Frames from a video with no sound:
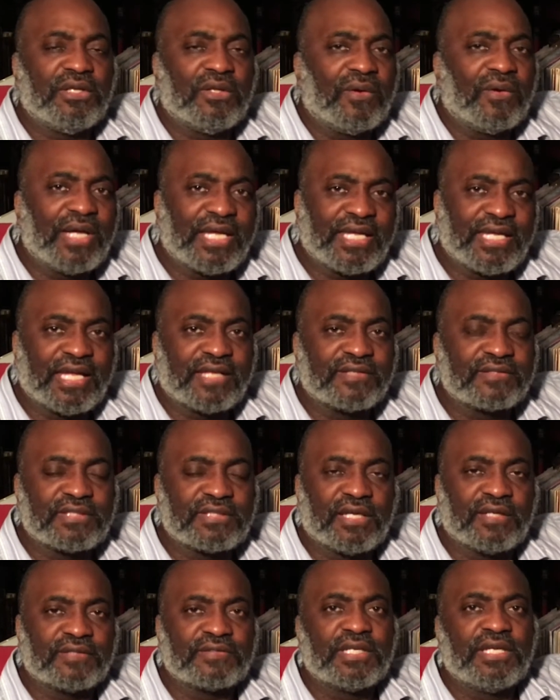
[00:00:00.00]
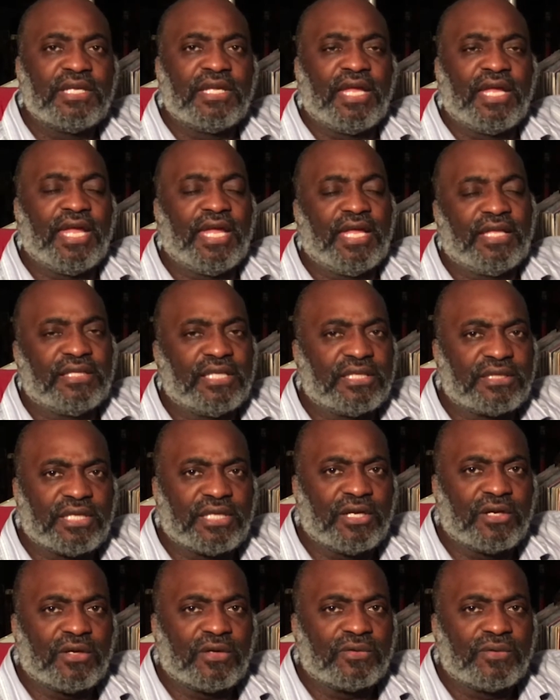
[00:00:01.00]
against us, and that
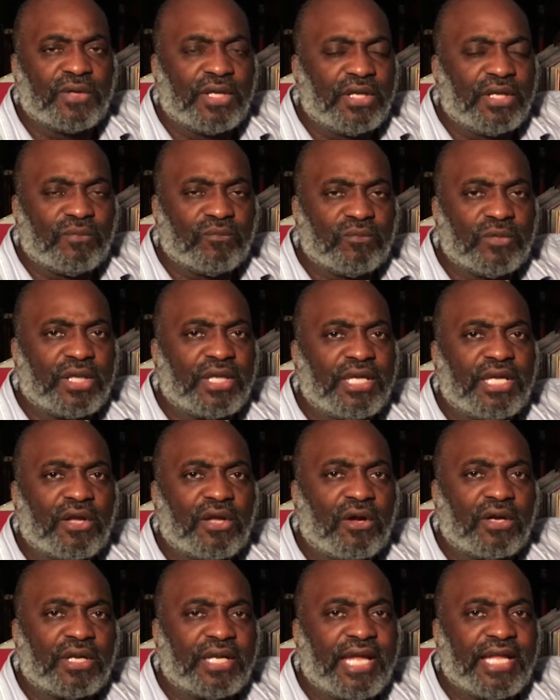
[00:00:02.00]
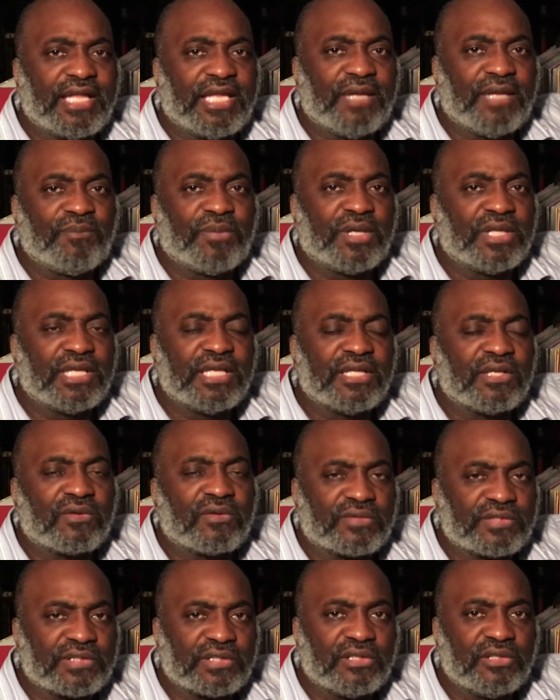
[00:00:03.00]
there really aren't any political
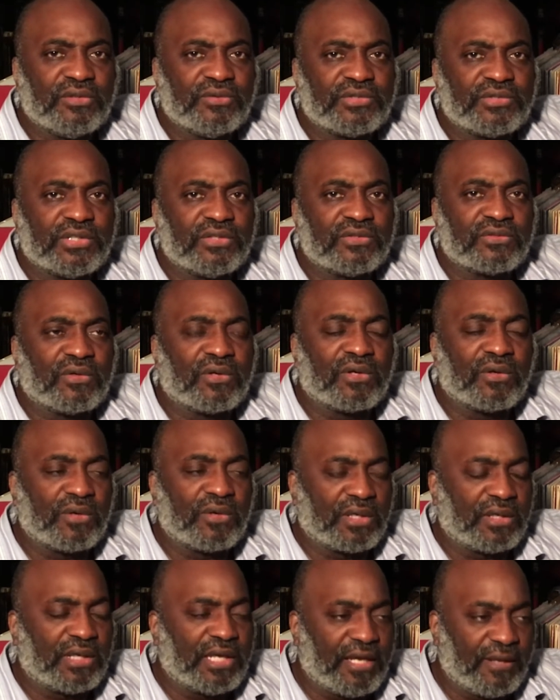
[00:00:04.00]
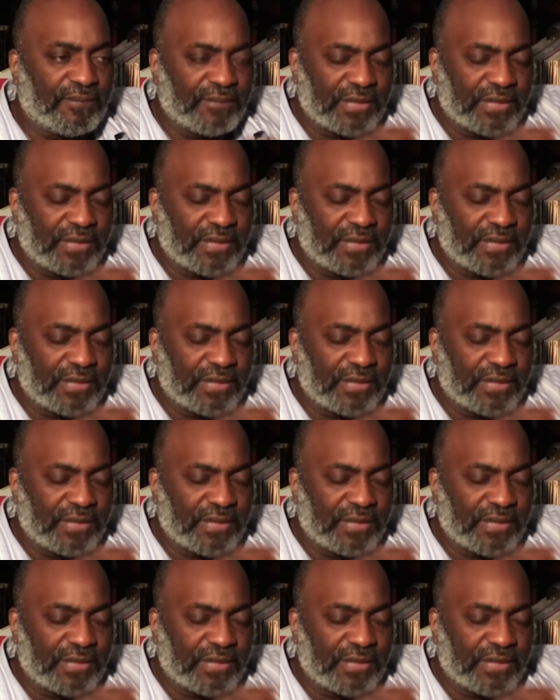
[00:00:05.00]
solutions or